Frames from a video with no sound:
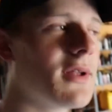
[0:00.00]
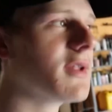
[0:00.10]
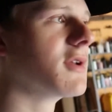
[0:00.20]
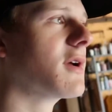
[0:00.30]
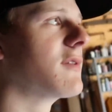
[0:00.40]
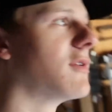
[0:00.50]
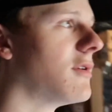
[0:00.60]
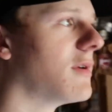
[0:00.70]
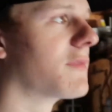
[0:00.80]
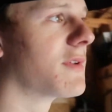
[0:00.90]
I'll let you guys
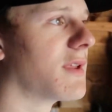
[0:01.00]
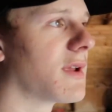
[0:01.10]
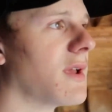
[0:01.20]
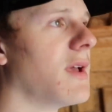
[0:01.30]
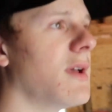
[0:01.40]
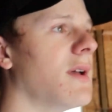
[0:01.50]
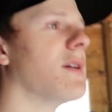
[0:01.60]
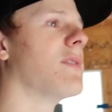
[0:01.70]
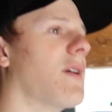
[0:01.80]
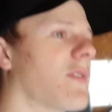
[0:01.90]
know everything.
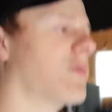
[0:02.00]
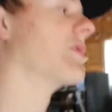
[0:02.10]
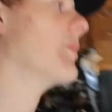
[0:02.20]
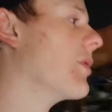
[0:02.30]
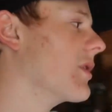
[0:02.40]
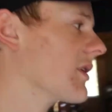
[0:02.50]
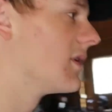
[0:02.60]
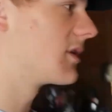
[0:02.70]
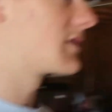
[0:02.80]
Sorry, this was a boring, long